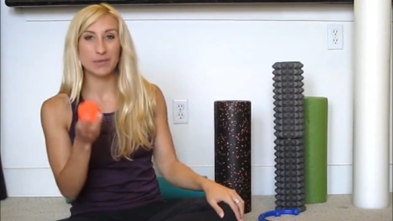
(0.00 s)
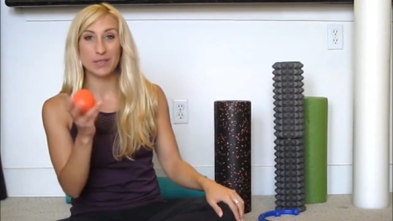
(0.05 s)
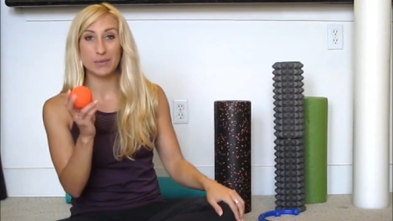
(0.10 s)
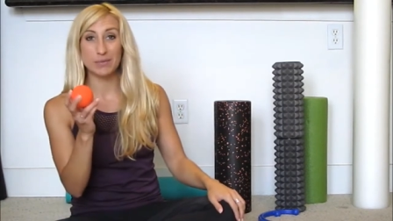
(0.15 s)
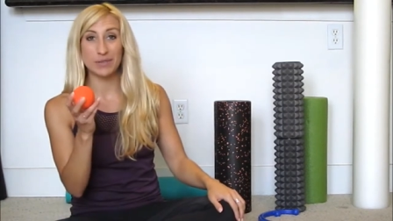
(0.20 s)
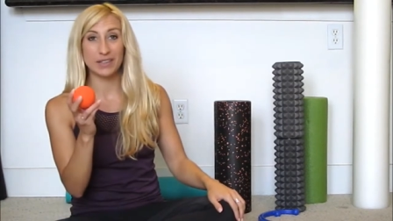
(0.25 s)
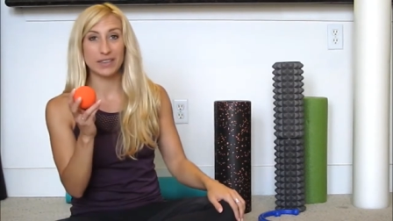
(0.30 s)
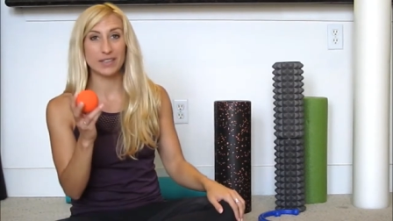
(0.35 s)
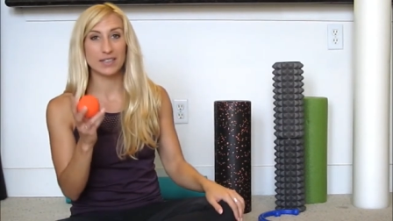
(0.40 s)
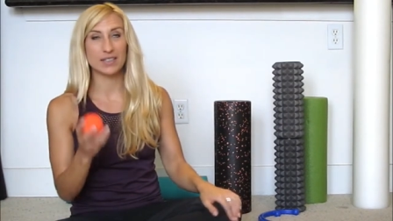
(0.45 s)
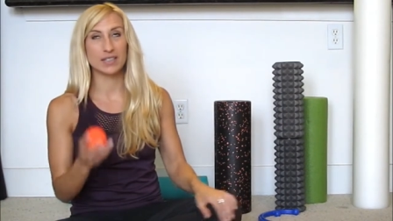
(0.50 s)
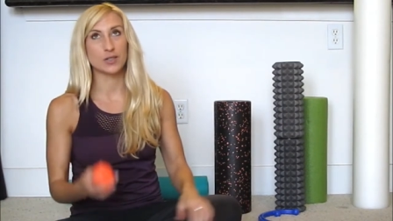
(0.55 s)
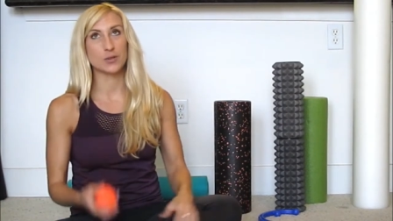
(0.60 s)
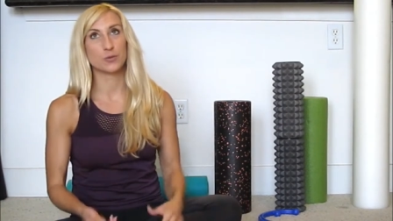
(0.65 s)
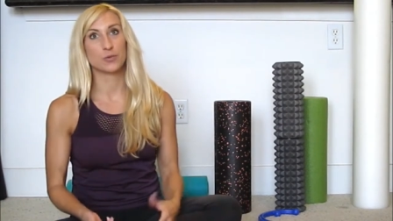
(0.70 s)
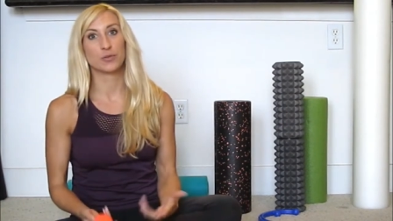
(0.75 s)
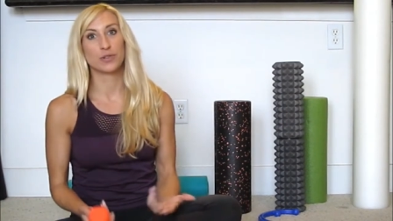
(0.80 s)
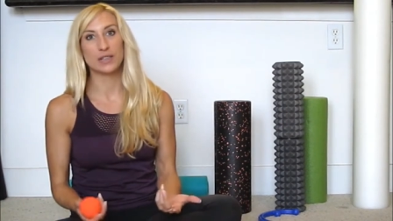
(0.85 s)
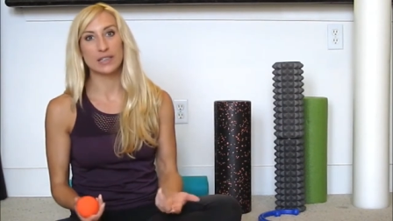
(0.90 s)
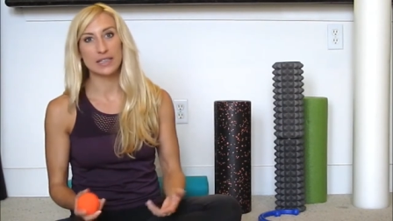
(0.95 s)
something like this is
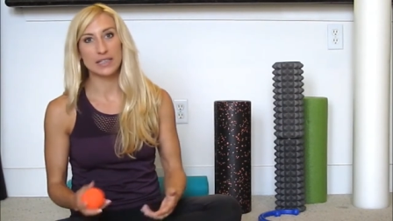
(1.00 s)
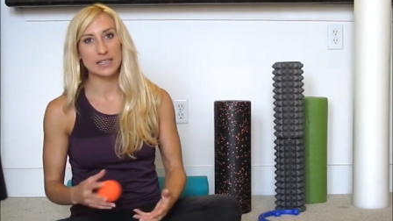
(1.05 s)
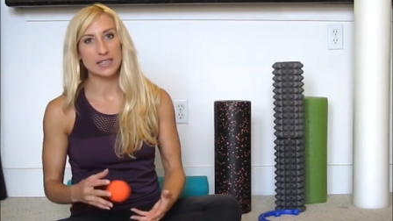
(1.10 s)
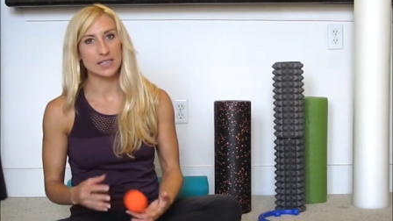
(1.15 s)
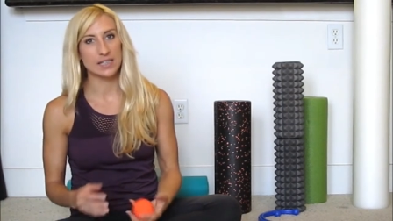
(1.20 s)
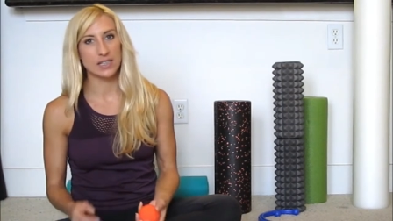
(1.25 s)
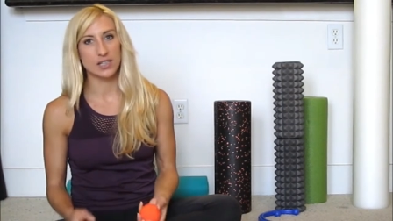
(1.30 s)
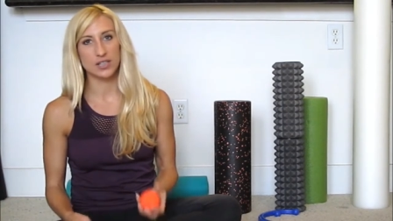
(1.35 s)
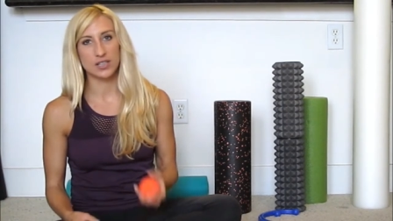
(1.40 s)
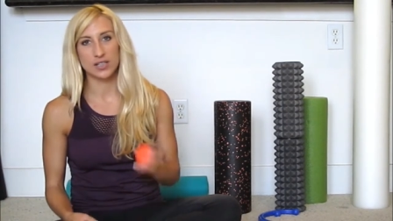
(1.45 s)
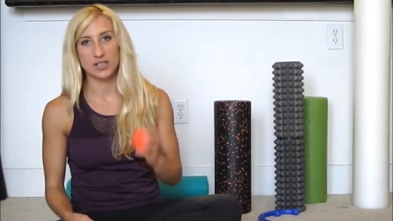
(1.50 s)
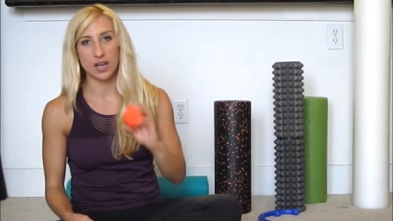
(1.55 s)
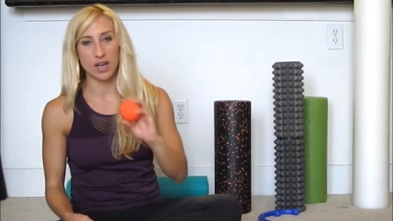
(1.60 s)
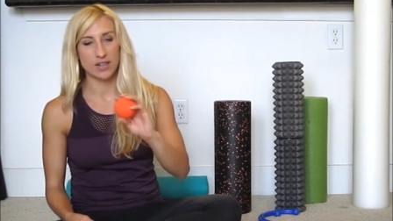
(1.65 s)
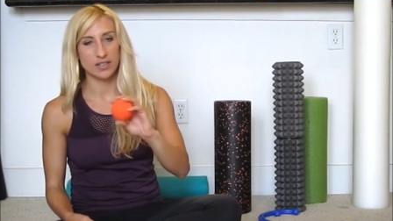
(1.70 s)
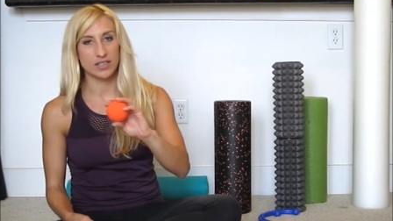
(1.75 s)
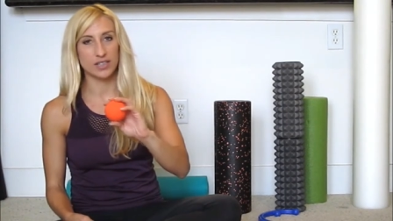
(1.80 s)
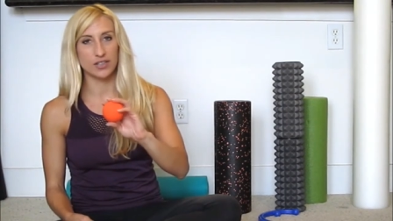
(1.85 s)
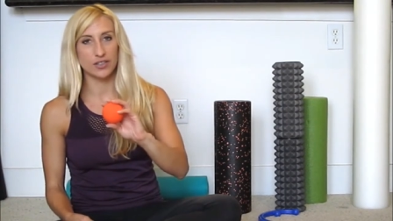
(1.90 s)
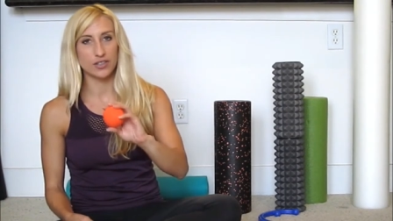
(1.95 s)
really easy to just
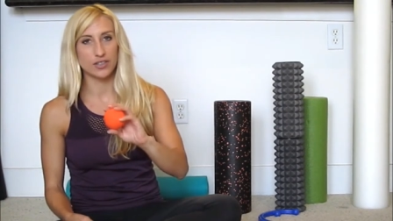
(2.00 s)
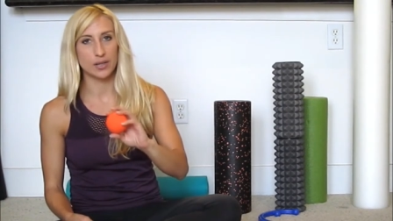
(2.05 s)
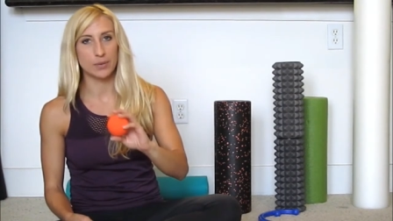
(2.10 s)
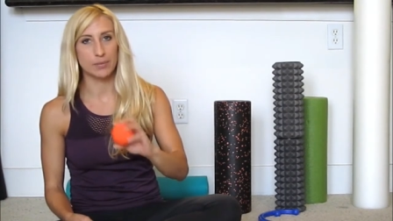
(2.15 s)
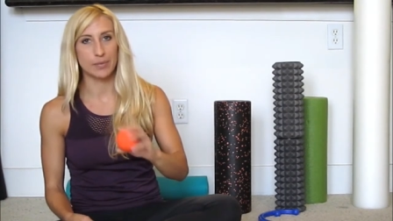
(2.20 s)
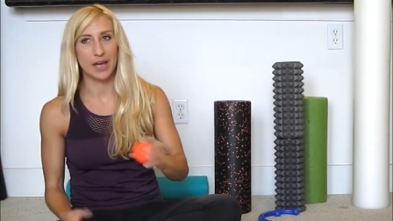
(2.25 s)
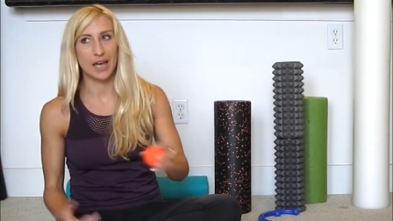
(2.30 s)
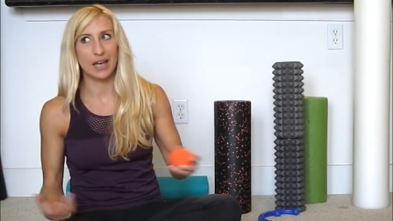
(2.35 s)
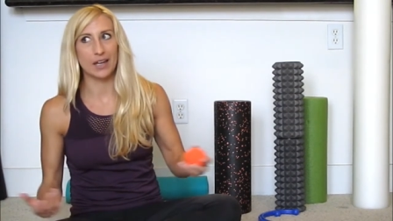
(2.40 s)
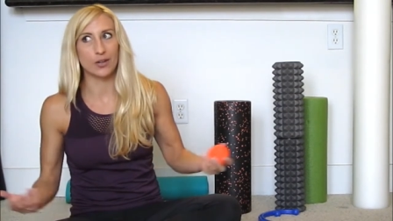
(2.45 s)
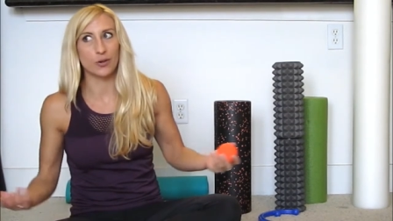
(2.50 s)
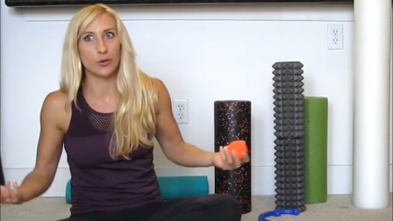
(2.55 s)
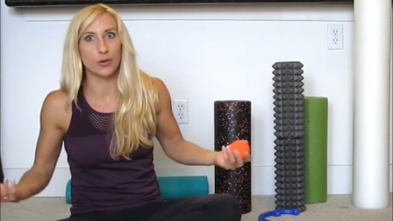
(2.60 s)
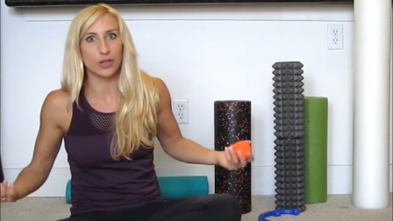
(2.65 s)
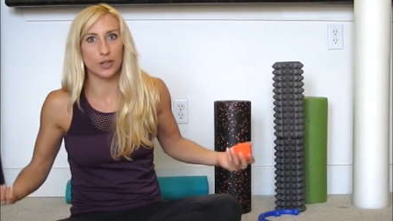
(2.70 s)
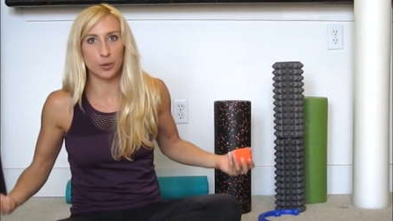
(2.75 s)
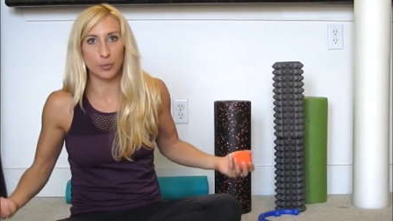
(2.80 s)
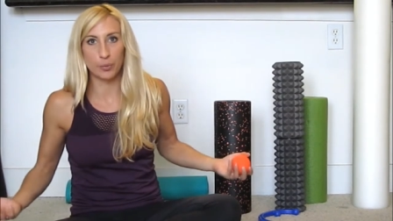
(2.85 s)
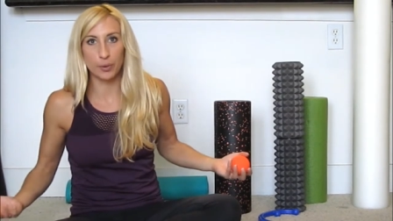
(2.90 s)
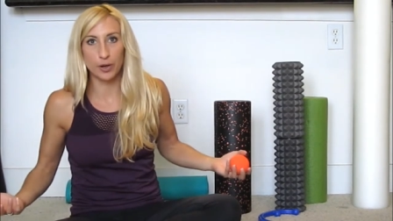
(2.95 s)
toss in your gym bag or
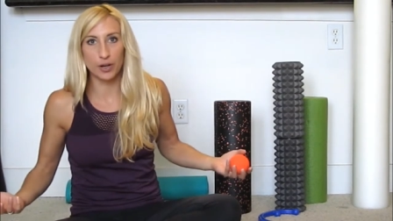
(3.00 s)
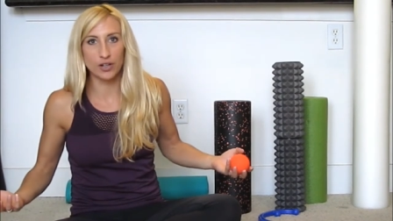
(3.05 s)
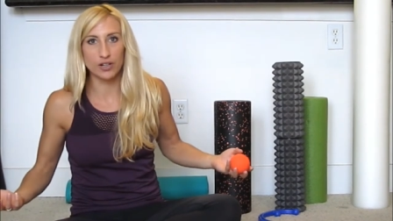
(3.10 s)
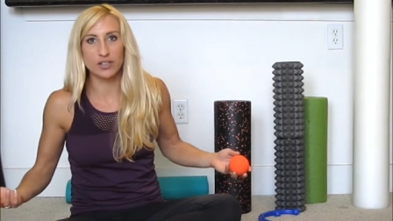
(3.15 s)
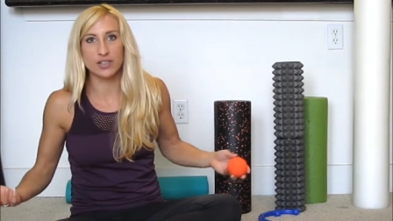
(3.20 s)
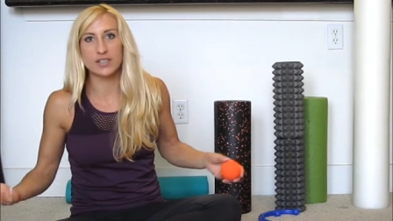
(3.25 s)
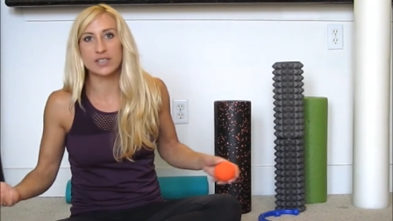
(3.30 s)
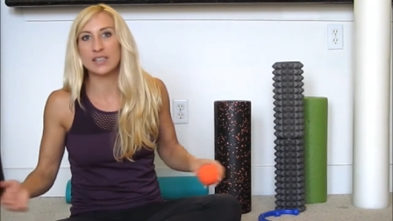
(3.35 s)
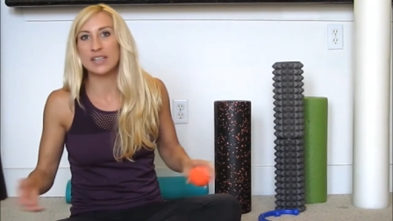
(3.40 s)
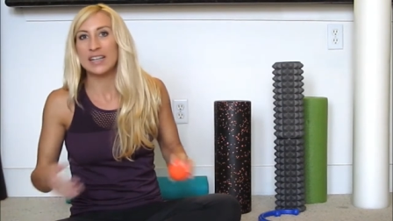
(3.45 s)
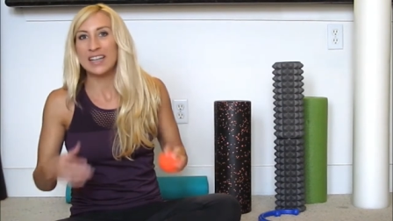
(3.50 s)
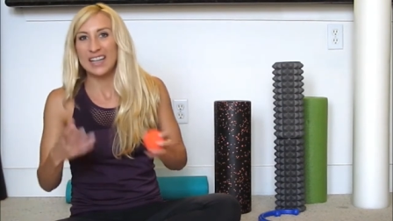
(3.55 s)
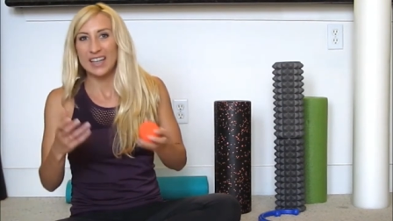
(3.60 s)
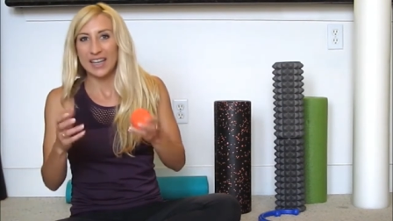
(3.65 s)
your purse